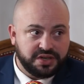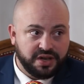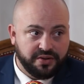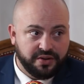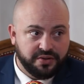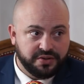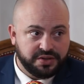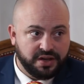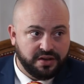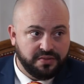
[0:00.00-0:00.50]

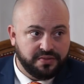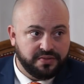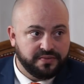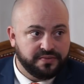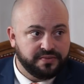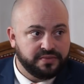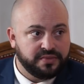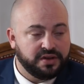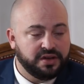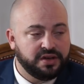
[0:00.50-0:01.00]
stereotype.
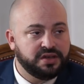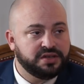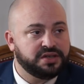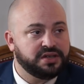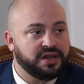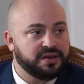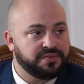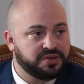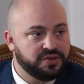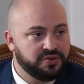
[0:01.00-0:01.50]

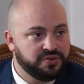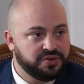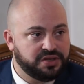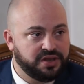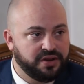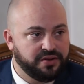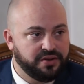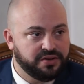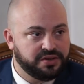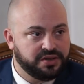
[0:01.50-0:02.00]
It's an absolute
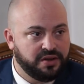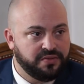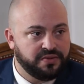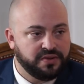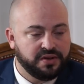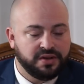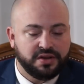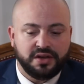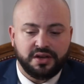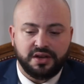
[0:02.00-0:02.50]
stereotype.
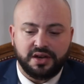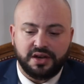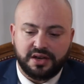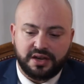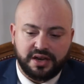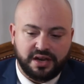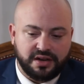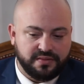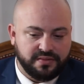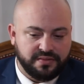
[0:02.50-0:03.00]

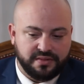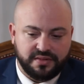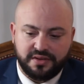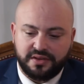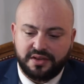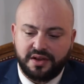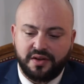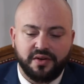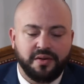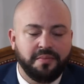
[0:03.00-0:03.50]
Again,
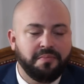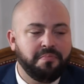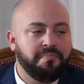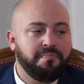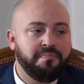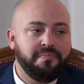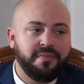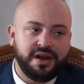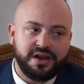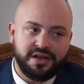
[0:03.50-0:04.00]
there are
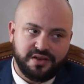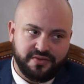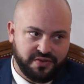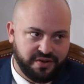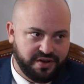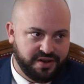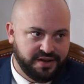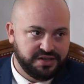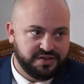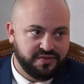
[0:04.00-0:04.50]
many
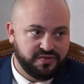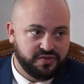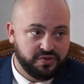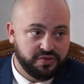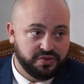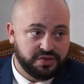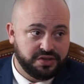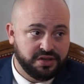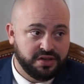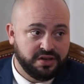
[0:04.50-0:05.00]
different kinds of
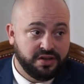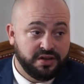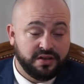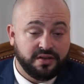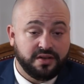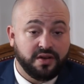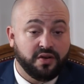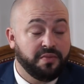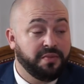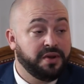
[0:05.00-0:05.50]
Jews.
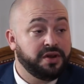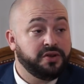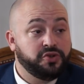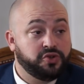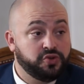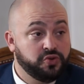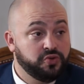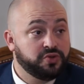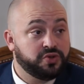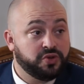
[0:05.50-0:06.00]
There are
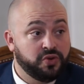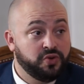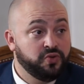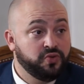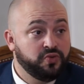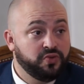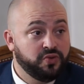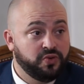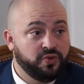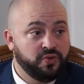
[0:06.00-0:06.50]
many Jews
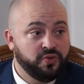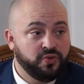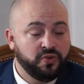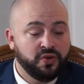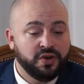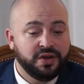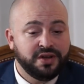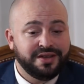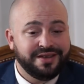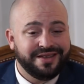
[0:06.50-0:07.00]

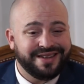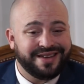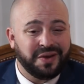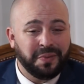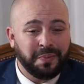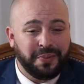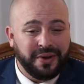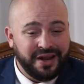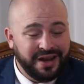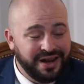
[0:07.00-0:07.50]
who
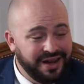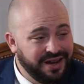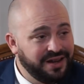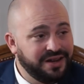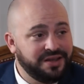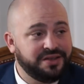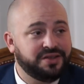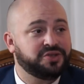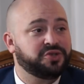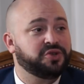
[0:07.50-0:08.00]

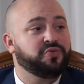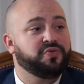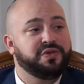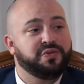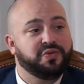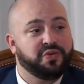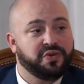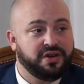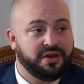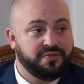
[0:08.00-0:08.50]
completely
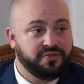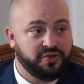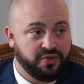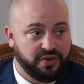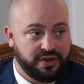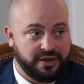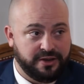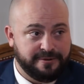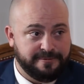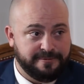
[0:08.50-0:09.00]
disagree with what I'm doing